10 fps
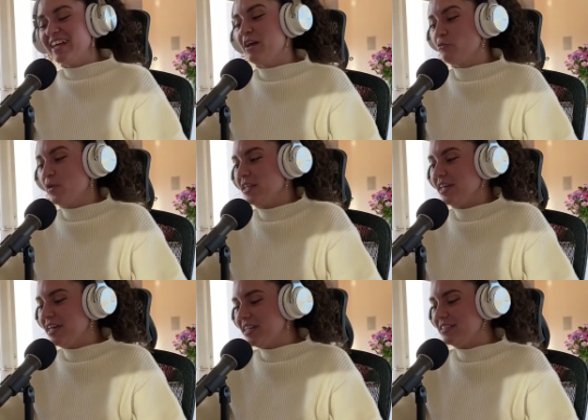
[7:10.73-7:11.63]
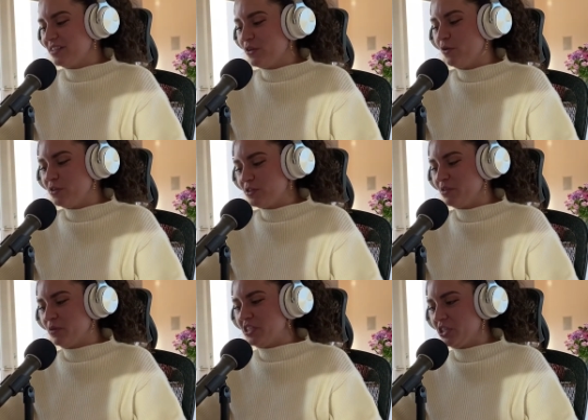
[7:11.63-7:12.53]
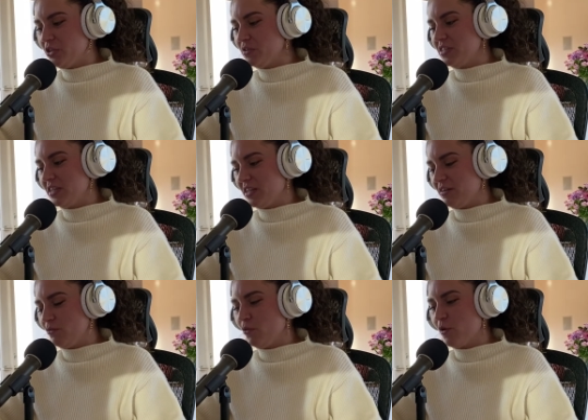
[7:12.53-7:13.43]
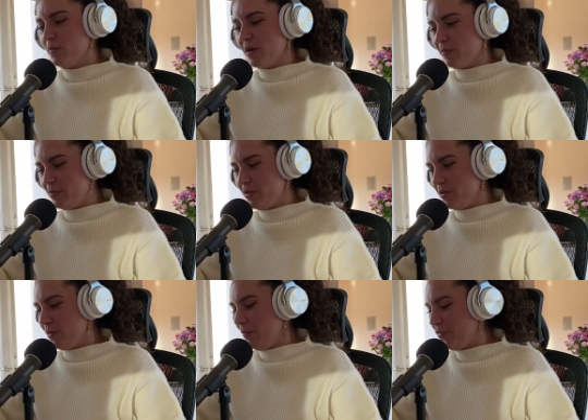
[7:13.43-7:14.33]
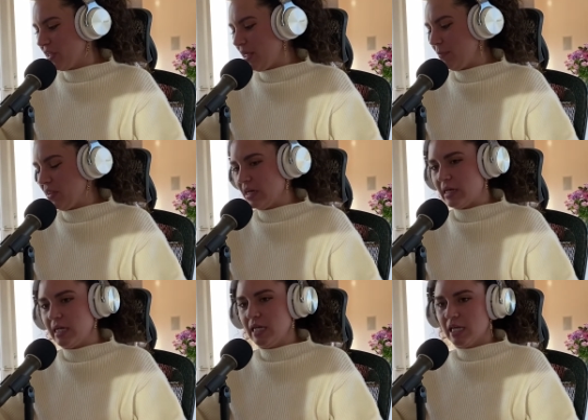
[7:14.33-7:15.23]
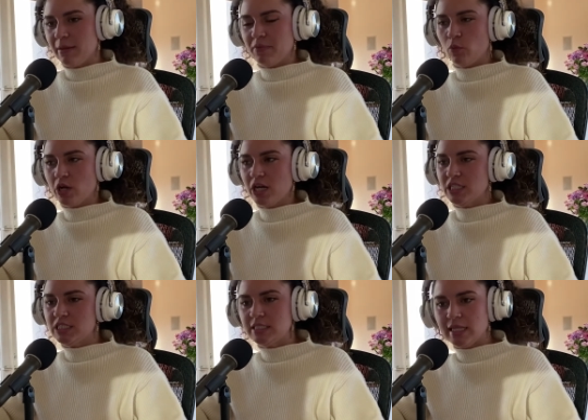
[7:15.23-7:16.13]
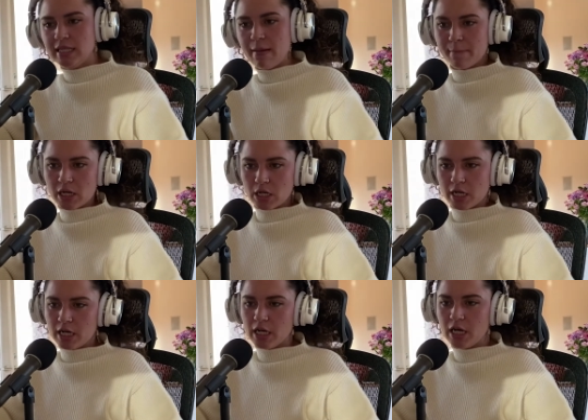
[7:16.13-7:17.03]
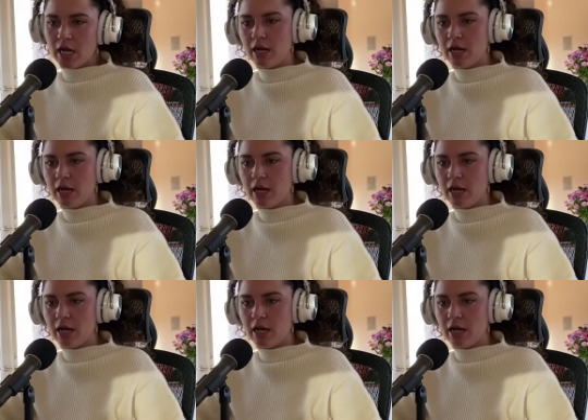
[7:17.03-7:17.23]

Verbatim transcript: It really is, you know. We should use it in a warm up, you know. Keep the words limber and.